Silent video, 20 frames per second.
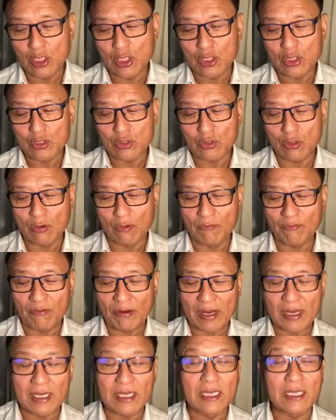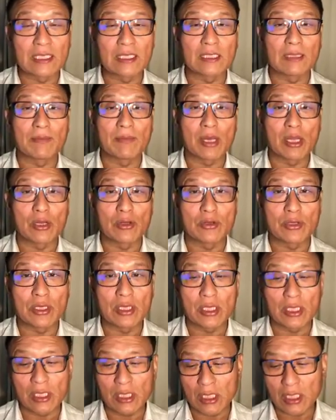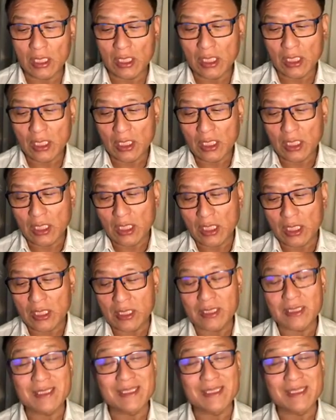So finding the melody in